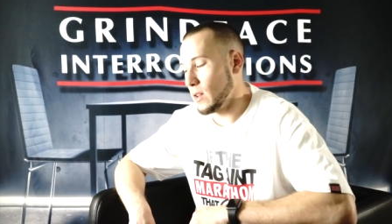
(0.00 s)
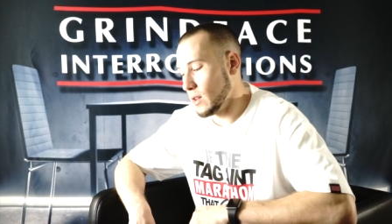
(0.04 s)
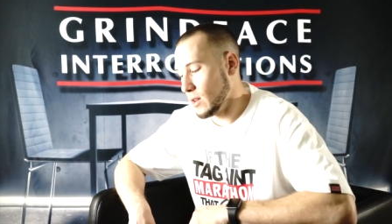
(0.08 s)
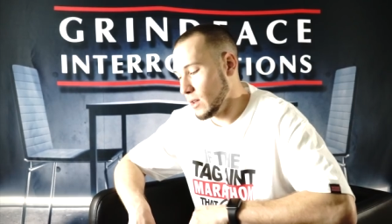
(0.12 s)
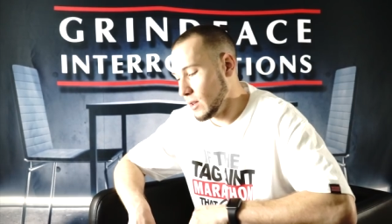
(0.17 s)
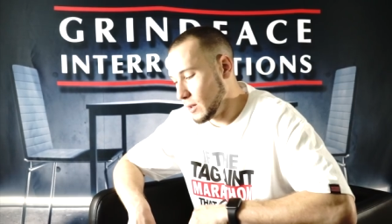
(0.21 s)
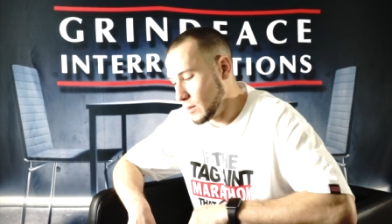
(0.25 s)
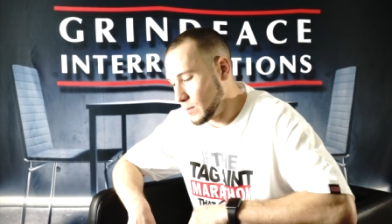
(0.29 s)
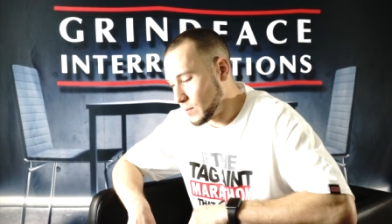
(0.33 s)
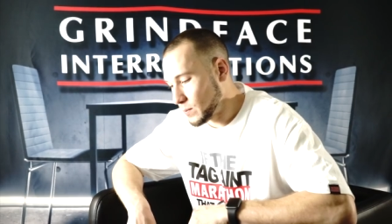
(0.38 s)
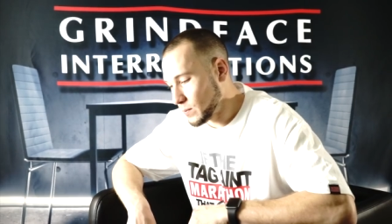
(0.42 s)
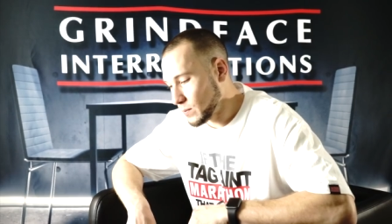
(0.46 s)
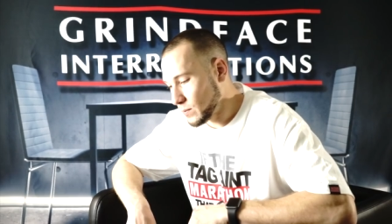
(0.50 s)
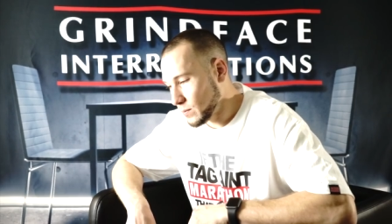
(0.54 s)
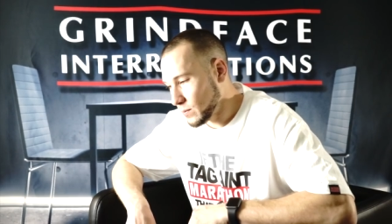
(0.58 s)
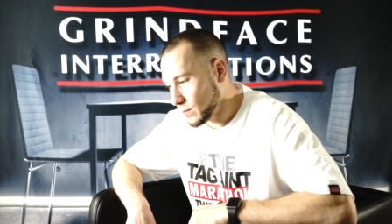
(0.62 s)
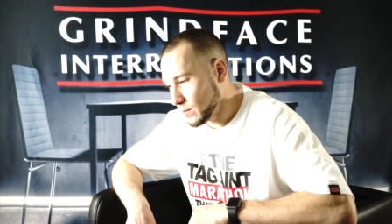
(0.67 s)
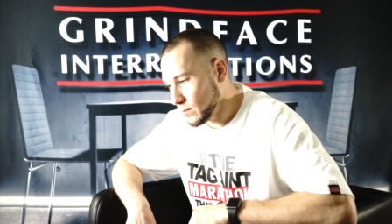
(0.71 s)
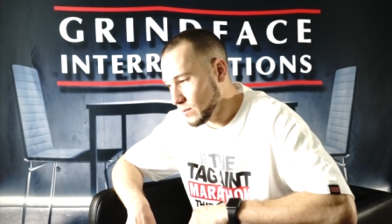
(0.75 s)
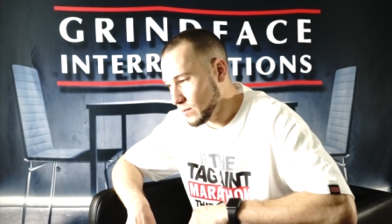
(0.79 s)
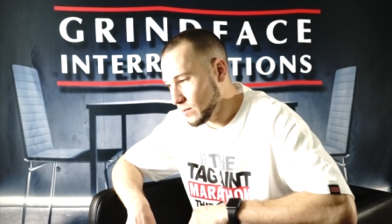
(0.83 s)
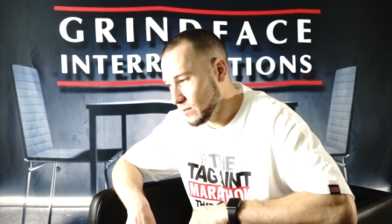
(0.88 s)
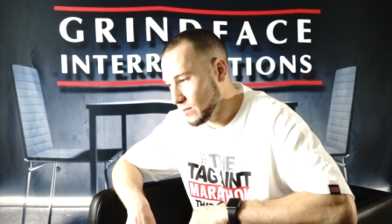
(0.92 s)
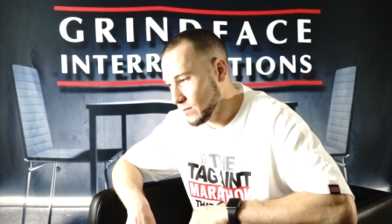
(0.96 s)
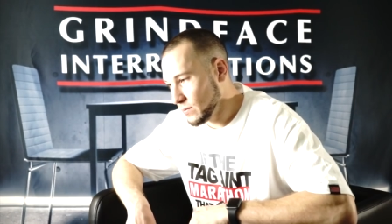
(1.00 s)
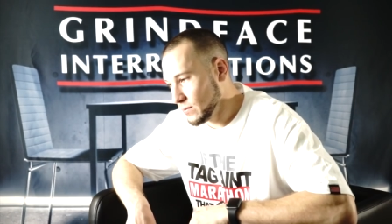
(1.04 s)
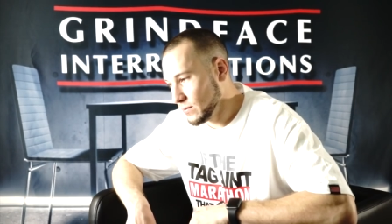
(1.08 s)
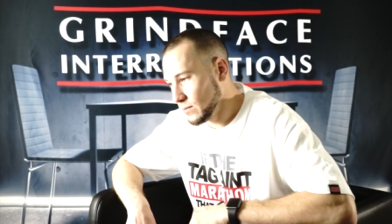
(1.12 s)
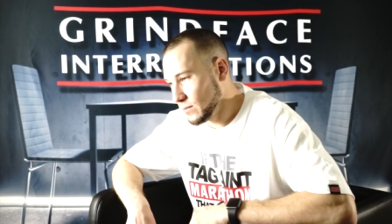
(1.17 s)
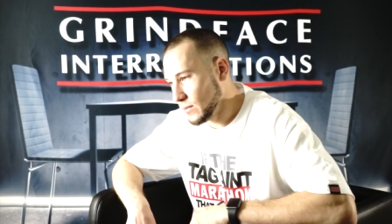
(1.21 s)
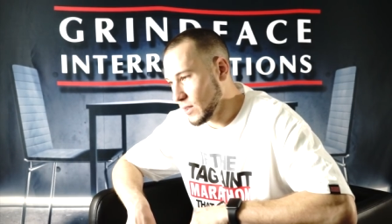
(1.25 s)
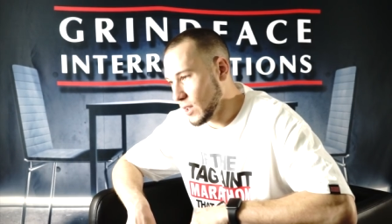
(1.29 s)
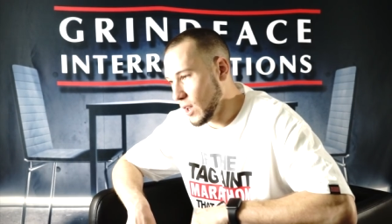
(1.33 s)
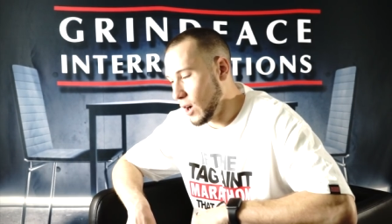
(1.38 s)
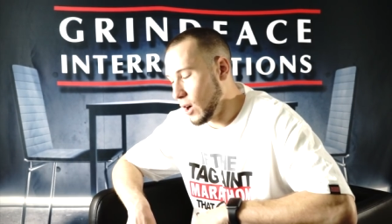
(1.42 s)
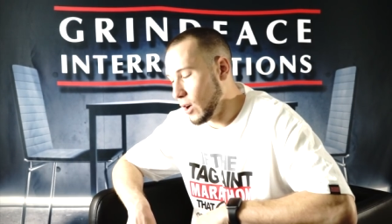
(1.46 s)
the Eastbay magazine.
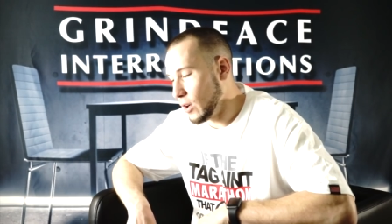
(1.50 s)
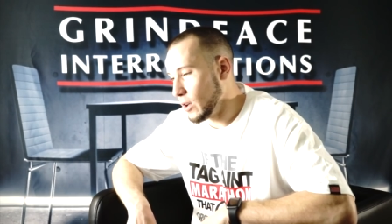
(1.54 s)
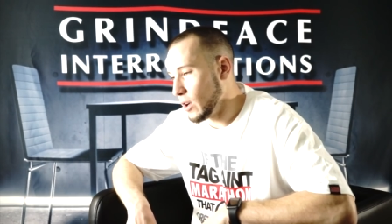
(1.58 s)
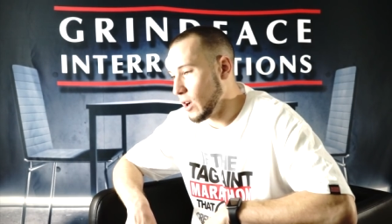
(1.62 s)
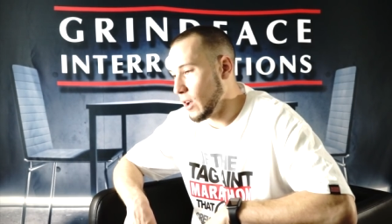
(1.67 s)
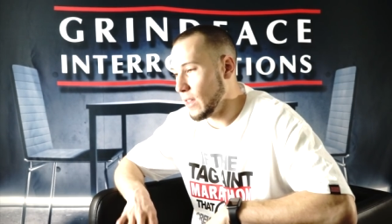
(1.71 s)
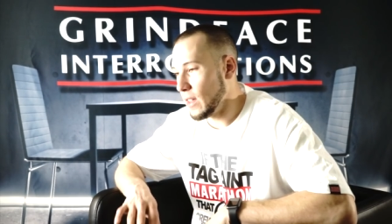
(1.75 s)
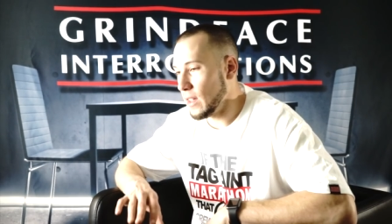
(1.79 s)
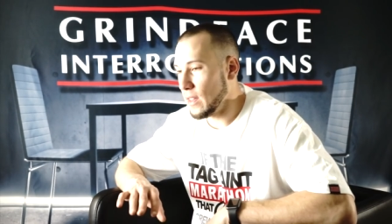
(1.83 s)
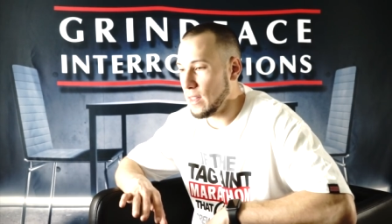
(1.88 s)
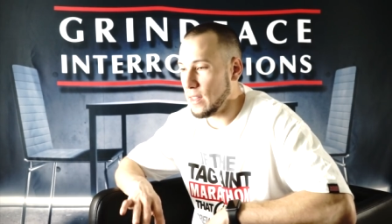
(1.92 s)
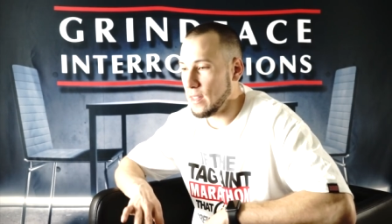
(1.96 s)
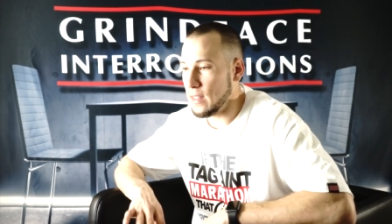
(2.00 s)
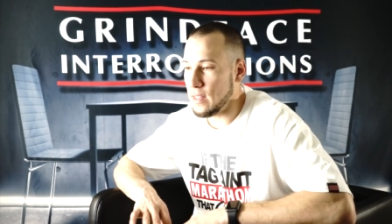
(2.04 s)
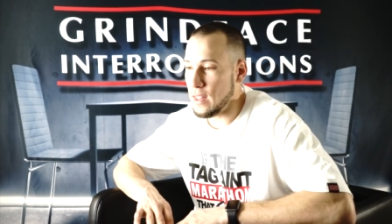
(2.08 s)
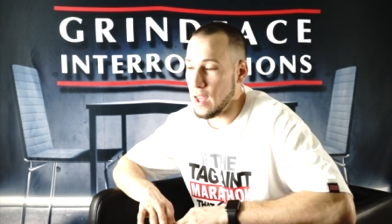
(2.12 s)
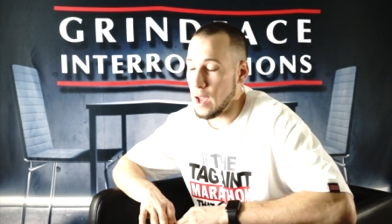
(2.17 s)
Oh no, that,